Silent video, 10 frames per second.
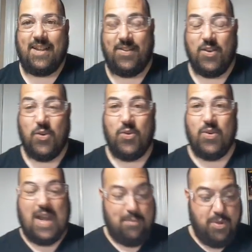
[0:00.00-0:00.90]
So
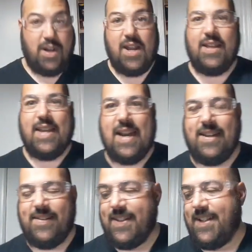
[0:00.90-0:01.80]
I put a lot of the
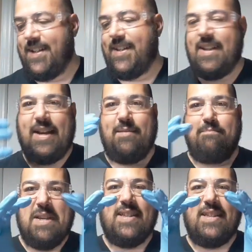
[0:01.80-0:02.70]
catalyst in,
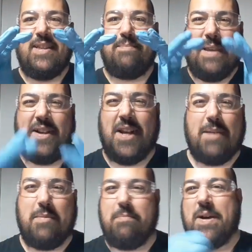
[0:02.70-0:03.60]
mixing this big
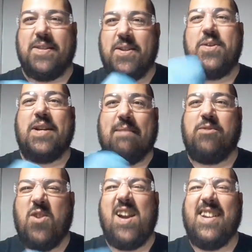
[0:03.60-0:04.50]
glob of Bondo, and
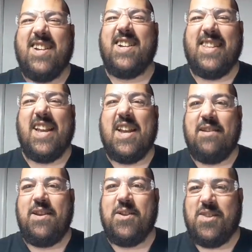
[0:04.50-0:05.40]
I'm trying to cut time,
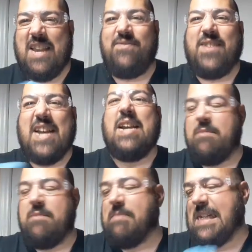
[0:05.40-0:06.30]
save time.
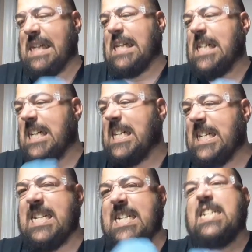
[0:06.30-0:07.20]
I'm like,
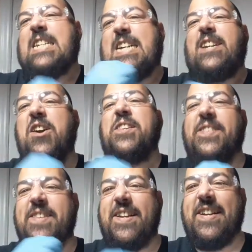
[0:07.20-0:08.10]
and all of a
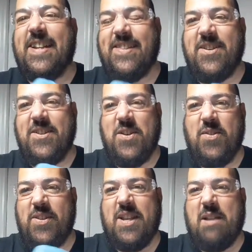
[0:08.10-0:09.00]
sudden I start
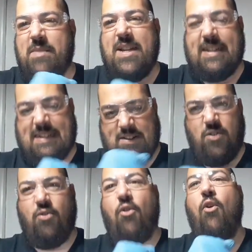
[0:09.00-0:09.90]
noticing, I'm like,
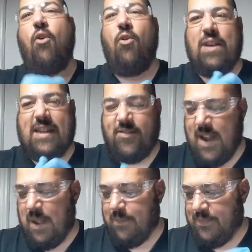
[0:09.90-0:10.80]
holy
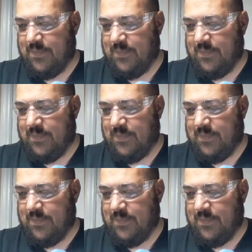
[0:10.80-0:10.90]
crap,